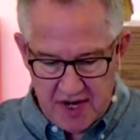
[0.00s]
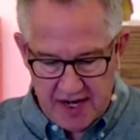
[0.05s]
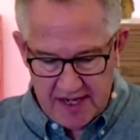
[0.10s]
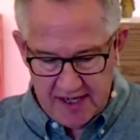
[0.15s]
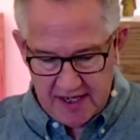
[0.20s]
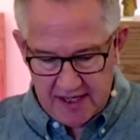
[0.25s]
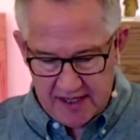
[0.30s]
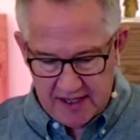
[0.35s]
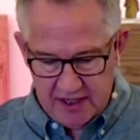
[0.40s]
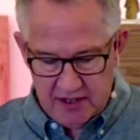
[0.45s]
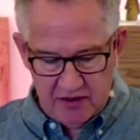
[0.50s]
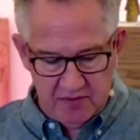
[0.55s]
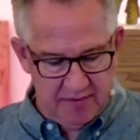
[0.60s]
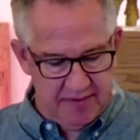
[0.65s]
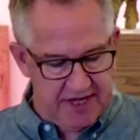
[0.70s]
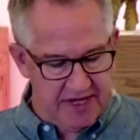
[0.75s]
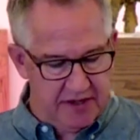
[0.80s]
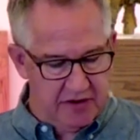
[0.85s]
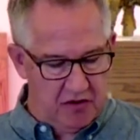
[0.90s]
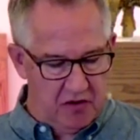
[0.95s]
uh, a little
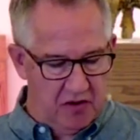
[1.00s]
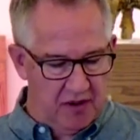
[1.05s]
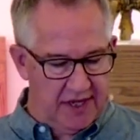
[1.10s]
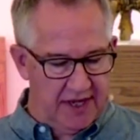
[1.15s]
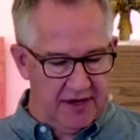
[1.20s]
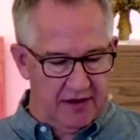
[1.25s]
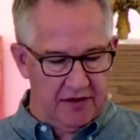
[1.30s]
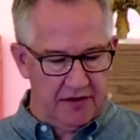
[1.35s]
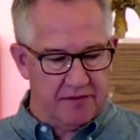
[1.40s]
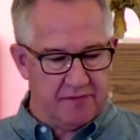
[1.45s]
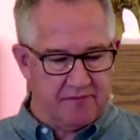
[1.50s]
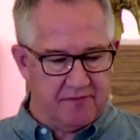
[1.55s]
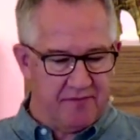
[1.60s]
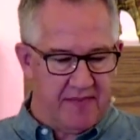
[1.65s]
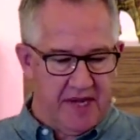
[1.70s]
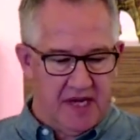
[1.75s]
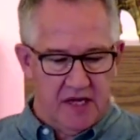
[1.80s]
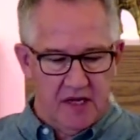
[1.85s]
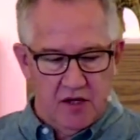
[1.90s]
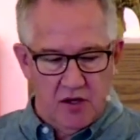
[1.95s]
bit earlier,
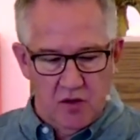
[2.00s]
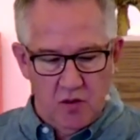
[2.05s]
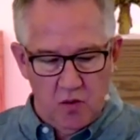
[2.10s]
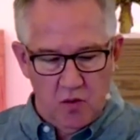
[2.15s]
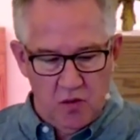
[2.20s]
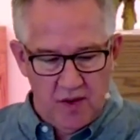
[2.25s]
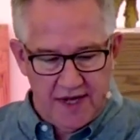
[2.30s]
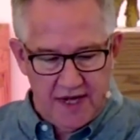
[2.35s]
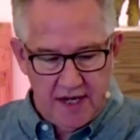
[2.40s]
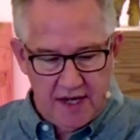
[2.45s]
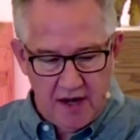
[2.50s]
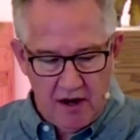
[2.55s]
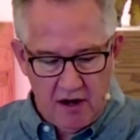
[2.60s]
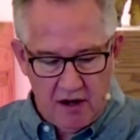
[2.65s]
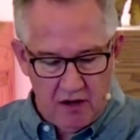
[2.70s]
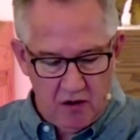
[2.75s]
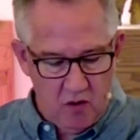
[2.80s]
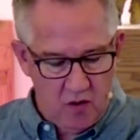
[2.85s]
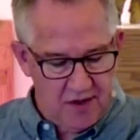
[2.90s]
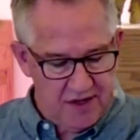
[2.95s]
we
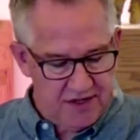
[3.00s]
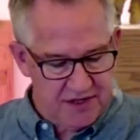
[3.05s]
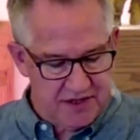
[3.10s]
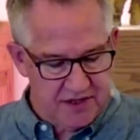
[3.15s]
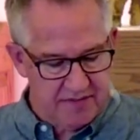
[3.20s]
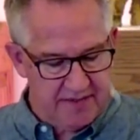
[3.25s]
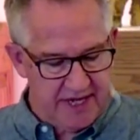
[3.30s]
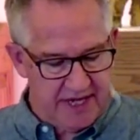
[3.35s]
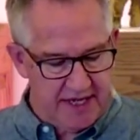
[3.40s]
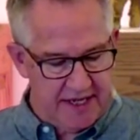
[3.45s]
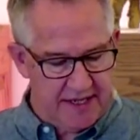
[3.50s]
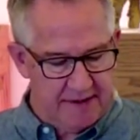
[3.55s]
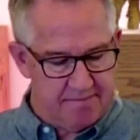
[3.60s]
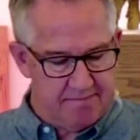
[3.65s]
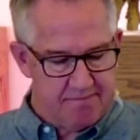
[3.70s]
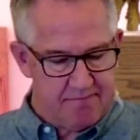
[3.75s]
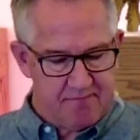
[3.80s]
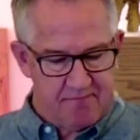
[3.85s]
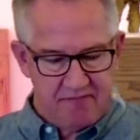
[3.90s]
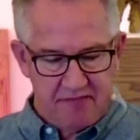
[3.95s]
are going to be
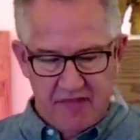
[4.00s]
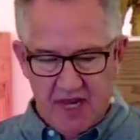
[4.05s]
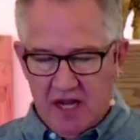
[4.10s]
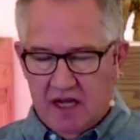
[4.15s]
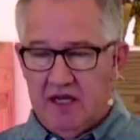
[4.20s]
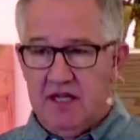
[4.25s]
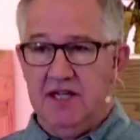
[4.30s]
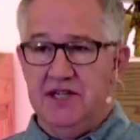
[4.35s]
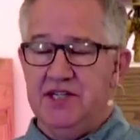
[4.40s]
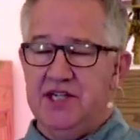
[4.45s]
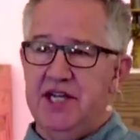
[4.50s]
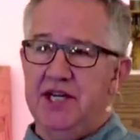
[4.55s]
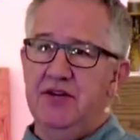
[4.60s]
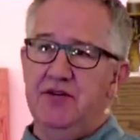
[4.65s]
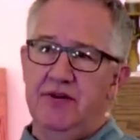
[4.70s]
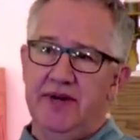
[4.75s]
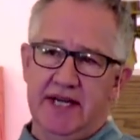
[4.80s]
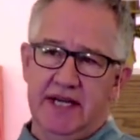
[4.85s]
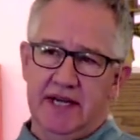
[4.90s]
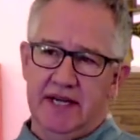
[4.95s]

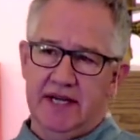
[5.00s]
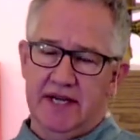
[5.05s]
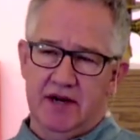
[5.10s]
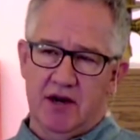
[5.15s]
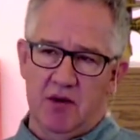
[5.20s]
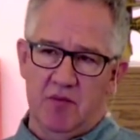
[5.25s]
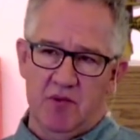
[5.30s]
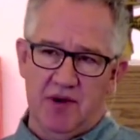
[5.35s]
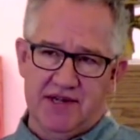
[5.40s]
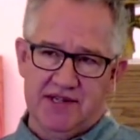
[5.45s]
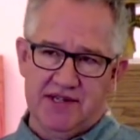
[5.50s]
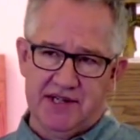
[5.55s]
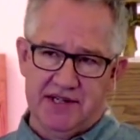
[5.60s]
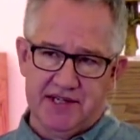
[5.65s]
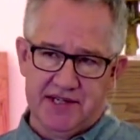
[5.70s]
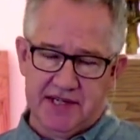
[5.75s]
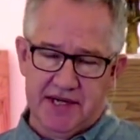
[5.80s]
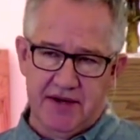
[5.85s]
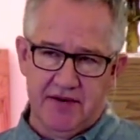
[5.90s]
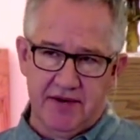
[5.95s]
continuing in our
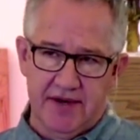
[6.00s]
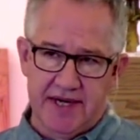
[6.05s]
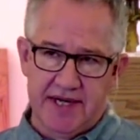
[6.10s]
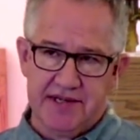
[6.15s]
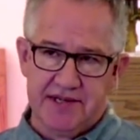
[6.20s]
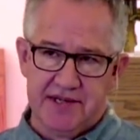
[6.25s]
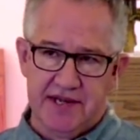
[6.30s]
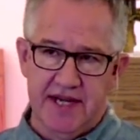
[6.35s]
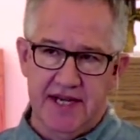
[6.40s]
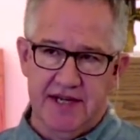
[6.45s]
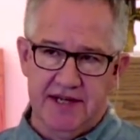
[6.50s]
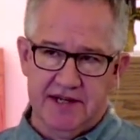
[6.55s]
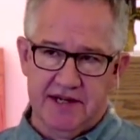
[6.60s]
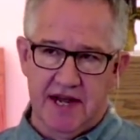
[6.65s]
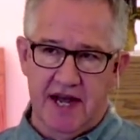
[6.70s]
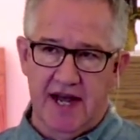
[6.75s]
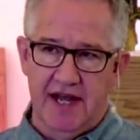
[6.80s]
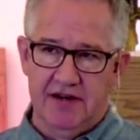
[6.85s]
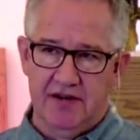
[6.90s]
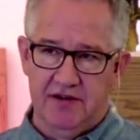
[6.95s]
present series
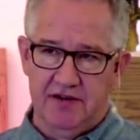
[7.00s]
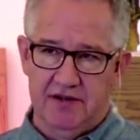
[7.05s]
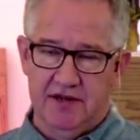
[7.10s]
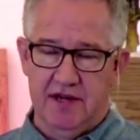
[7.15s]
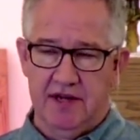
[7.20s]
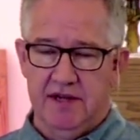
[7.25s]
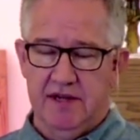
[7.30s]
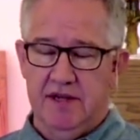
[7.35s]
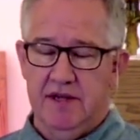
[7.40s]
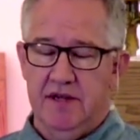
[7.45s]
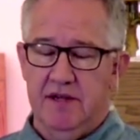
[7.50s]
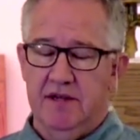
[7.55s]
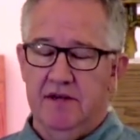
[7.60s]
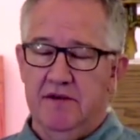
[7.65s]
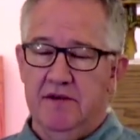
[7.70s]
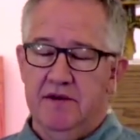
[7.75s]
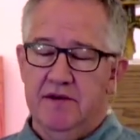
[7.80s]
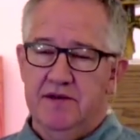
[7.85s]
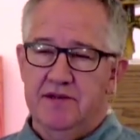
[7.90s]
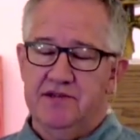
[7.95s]
entitled
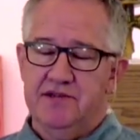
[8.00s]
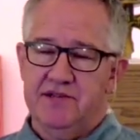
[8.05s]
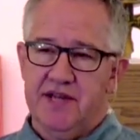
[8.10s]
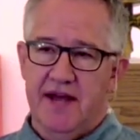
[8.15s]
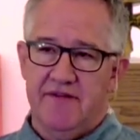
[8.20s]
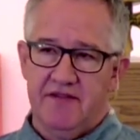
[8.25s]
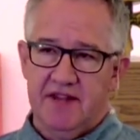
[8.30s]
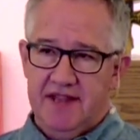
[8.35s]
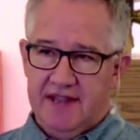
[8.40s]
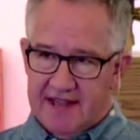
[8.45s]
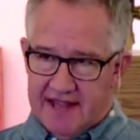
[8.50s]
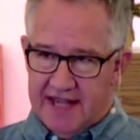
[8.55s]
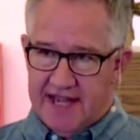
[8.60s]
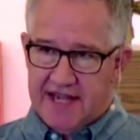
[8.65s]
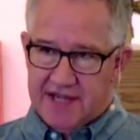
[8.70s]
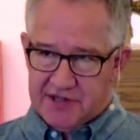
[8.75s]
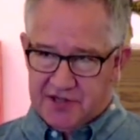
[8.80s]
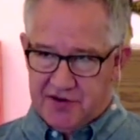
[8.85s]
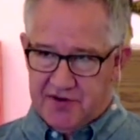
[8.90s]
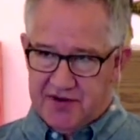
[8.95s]
Seven
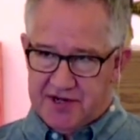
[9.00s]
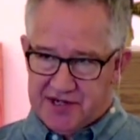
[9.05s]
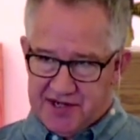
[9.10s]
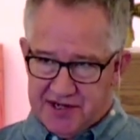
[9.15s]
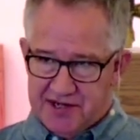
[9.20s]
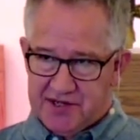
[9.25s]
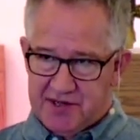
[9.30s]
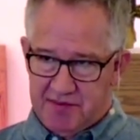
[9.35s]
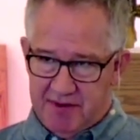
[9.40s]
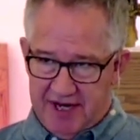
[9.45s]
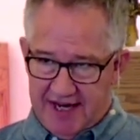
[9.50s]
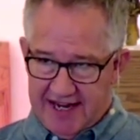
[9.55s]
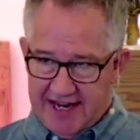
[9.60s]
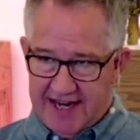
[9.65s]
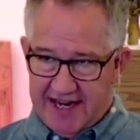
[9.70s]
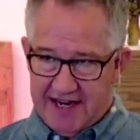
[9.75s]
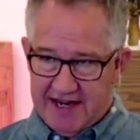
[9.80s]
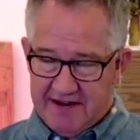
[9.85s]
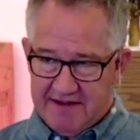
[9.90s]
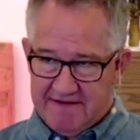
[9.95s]
Things Christians
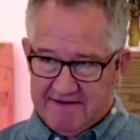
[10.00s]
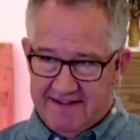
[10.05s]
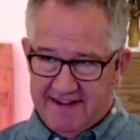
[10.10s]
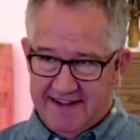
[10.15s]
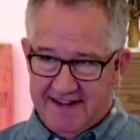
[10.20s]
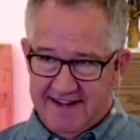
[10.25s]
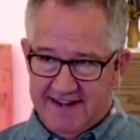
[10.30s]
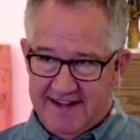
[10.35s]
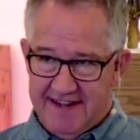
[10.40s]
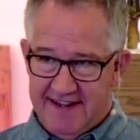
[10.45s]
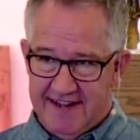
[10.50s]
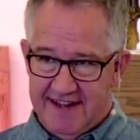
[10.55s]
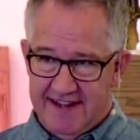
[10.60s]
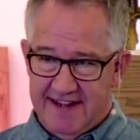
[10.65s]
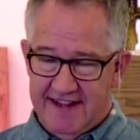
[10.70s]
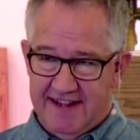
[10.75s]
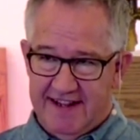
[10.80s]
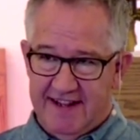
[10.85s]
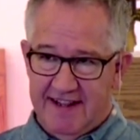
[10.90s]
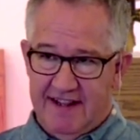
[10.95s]
Believe
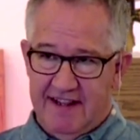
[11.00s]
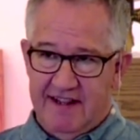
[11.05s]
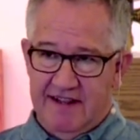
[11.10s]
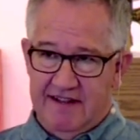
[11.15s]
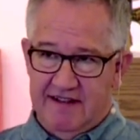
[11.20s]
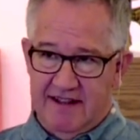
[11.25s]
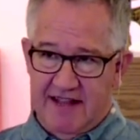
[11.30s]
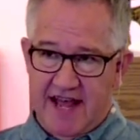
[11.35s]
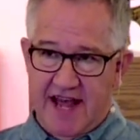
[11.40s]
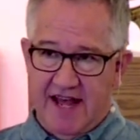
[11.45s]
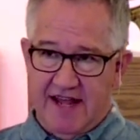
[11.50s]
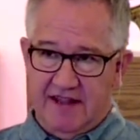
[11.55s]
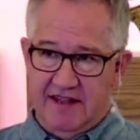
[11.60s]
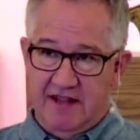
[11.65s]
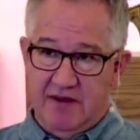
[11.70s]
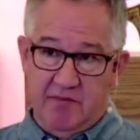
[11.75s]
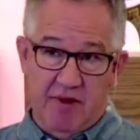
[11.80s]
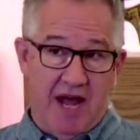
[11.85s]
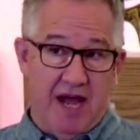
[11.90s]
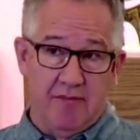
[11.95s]

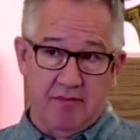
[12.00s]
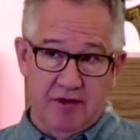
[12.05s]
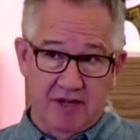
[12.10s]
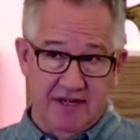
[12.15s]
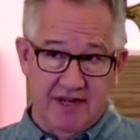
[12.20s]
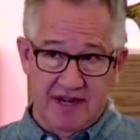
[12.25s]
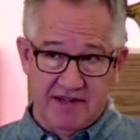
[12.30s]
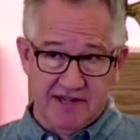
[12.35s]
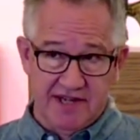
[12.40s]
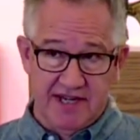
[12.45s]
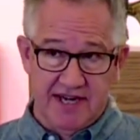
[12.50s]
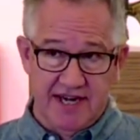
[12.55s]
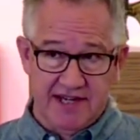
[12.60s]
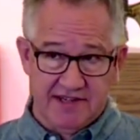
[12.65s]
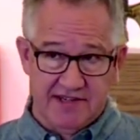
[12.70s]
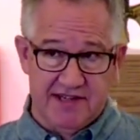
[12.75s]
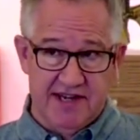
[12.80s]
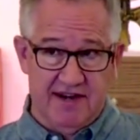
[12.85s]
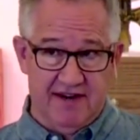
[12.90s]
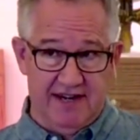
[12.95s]
That the Bible Doesn't
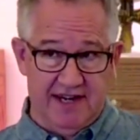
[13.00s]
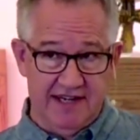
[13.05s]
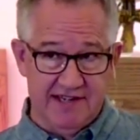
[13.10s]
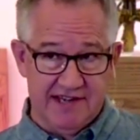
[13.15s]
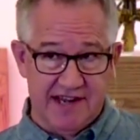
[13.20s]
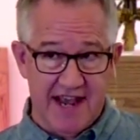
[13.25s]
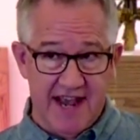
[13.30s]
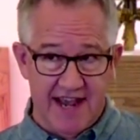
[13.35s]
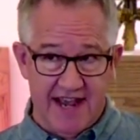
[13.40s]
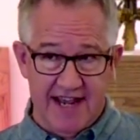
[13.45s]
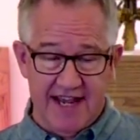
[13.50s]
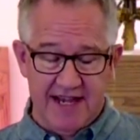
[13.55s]
Necessarily Say.